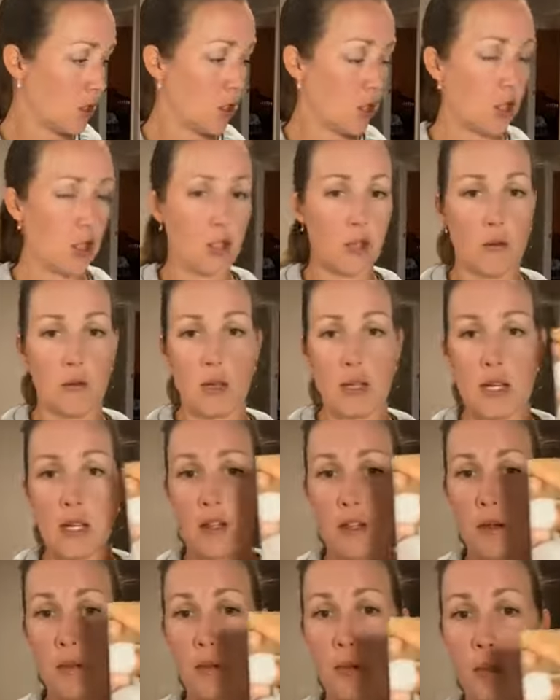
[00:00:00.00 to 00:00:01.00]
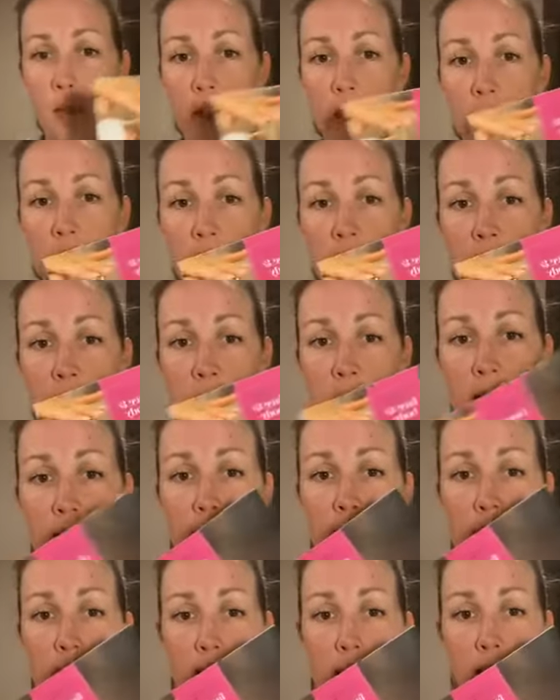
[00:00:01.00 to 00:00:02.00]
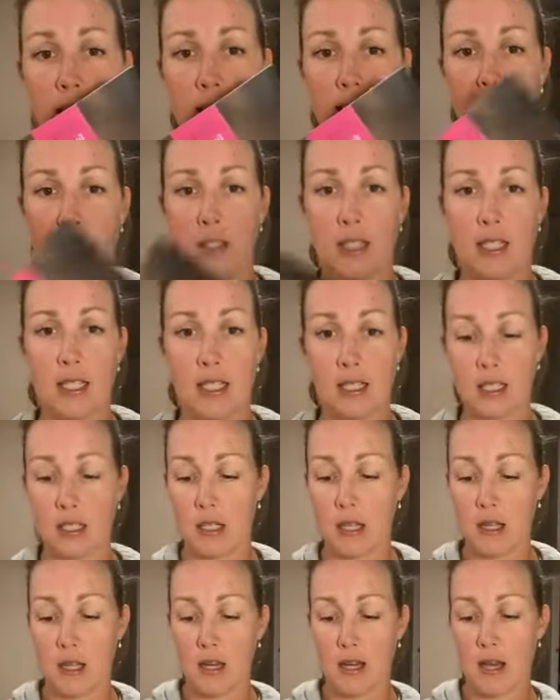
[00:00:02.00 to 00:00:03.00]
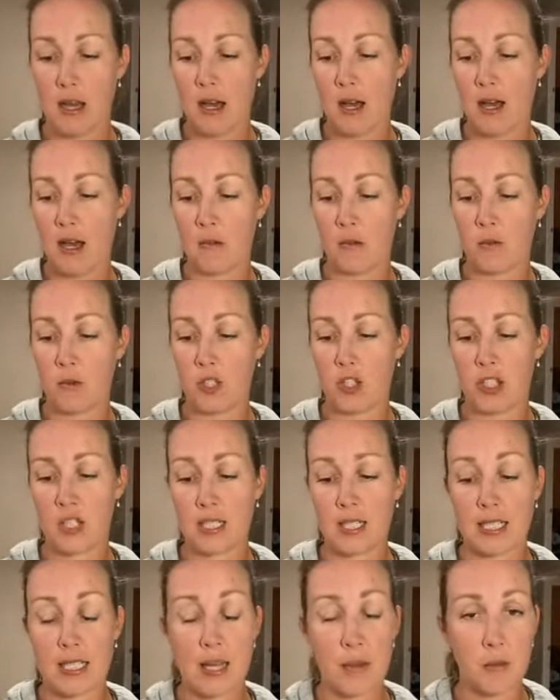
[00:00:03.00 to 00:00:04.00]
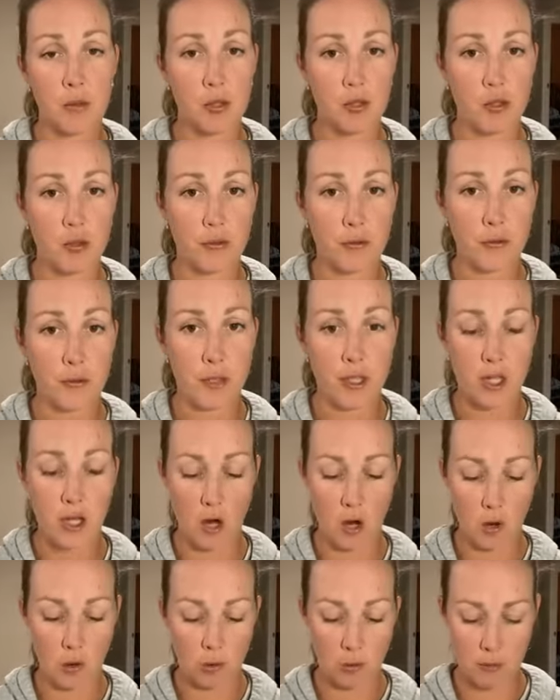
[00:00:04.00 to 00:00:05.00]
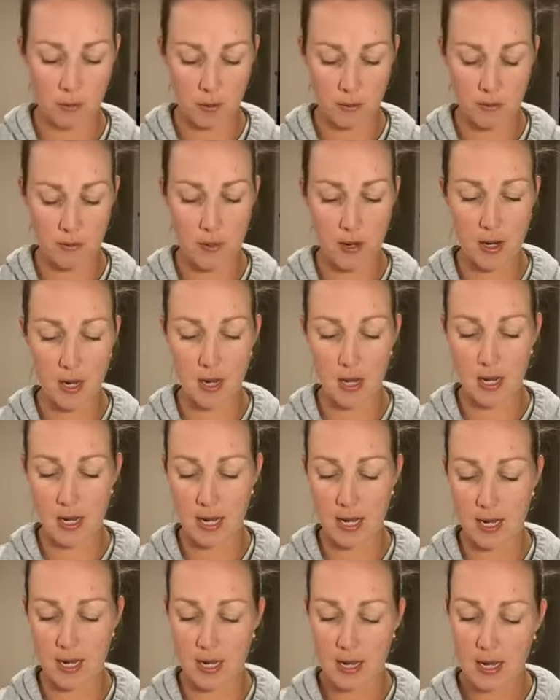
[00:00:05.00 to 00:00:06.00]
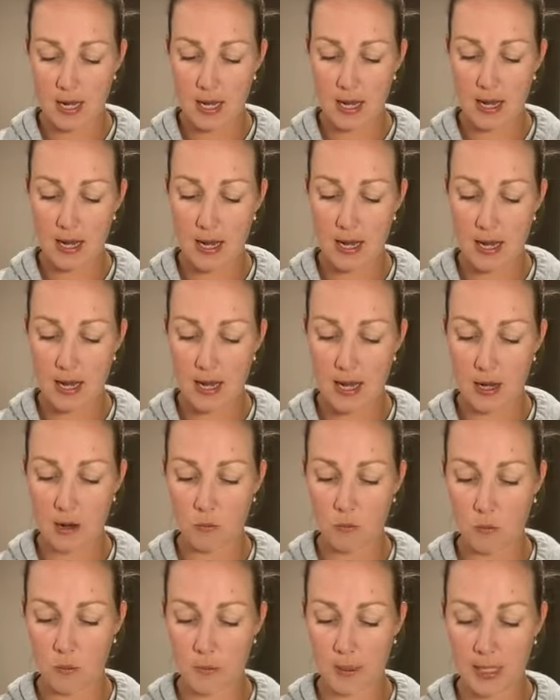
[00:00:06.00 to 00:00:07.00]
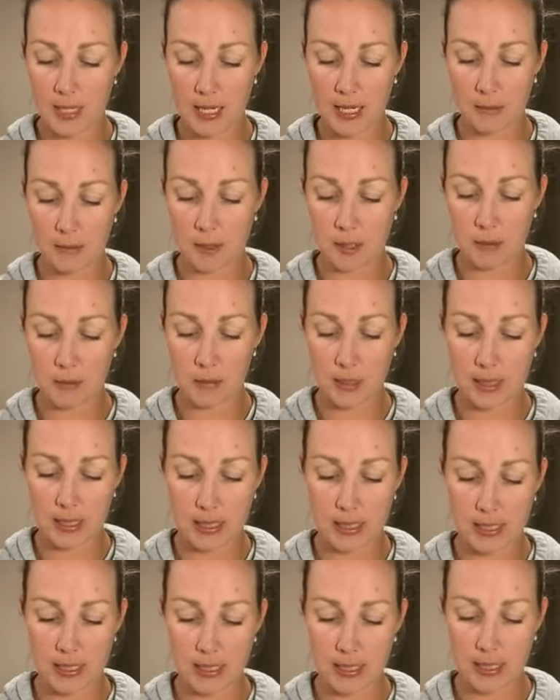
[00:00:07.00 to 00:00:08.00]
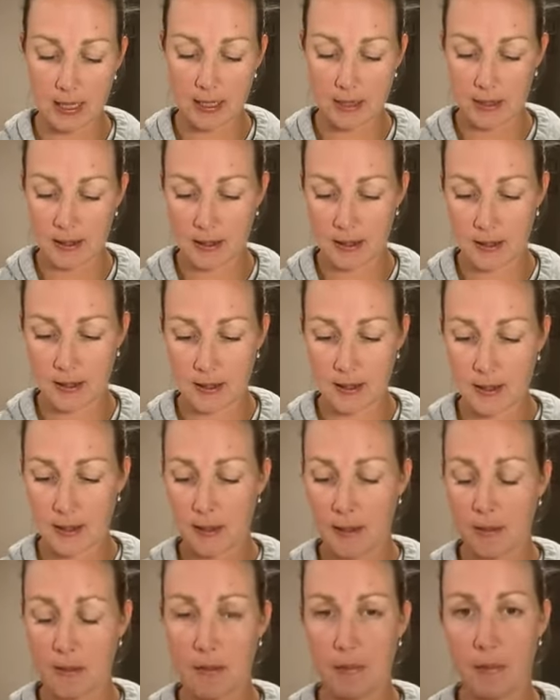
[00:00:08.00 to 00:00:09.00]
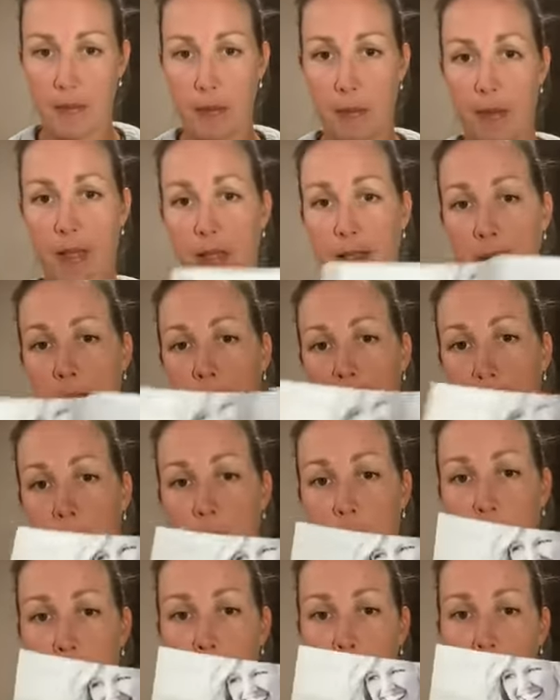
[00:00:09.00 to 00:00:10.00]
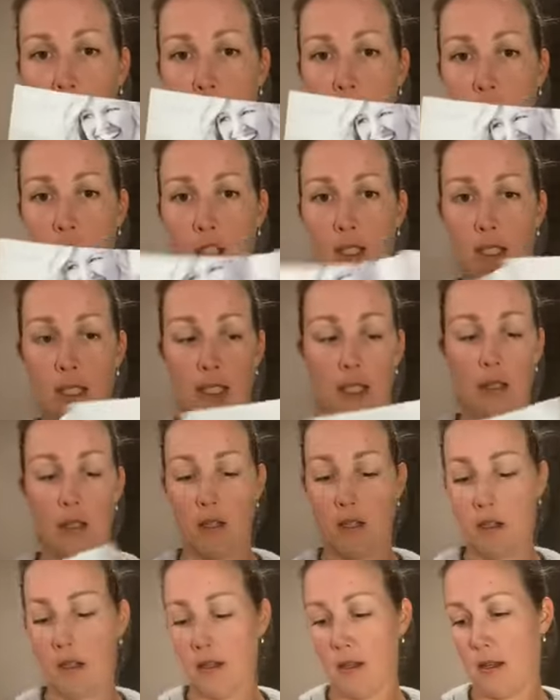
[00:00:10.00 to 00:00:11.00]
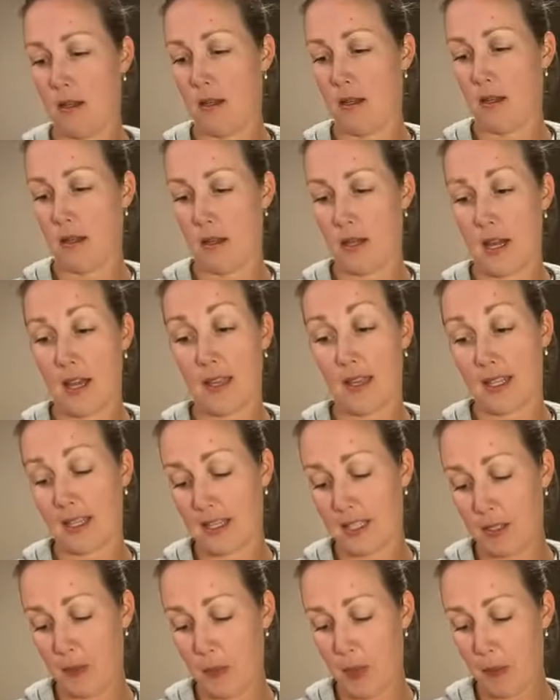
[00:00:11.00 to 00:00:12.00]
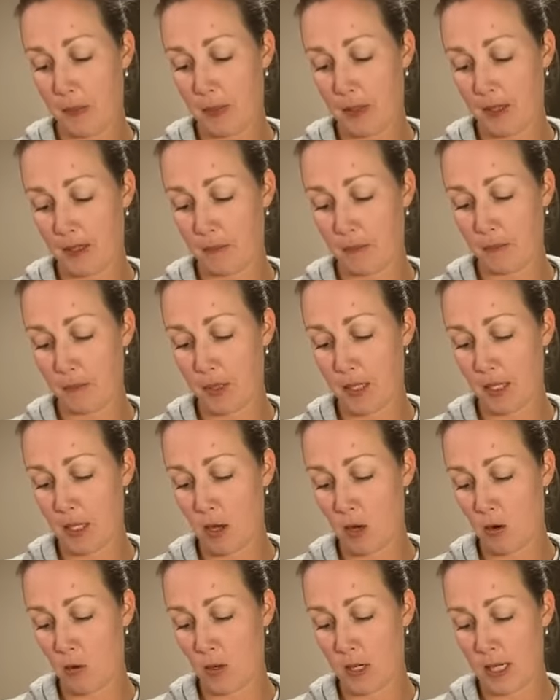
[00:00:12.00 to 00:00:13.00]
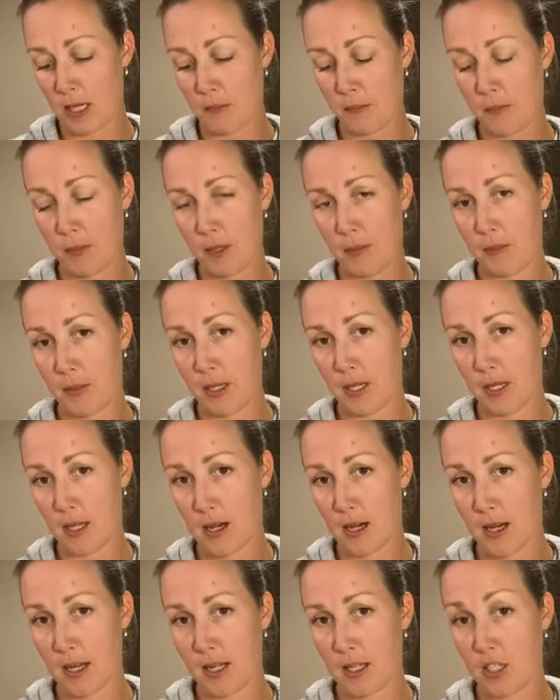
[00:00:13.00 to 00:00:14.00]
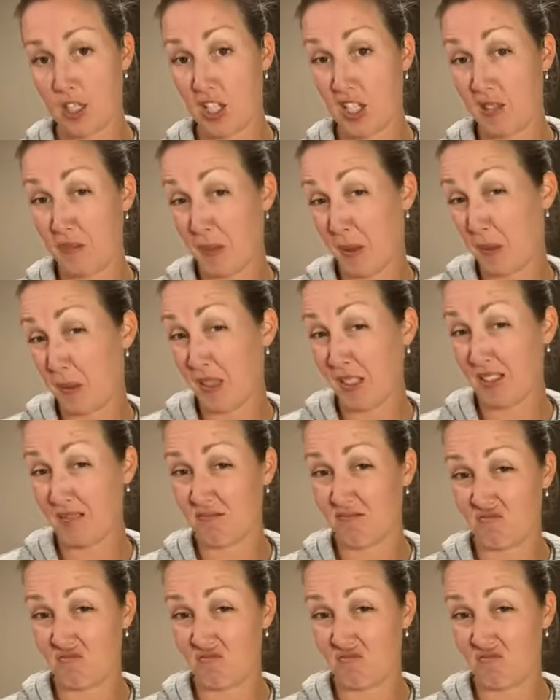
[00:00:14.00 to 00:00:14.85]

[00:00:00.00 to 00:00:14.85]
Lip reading: to another book in this series, which is The Chemical-Free Home by a woman named Melissa Pepping. There she is there. I think it's Pepping, P-O-E-P-P-I-N-G, Pepping.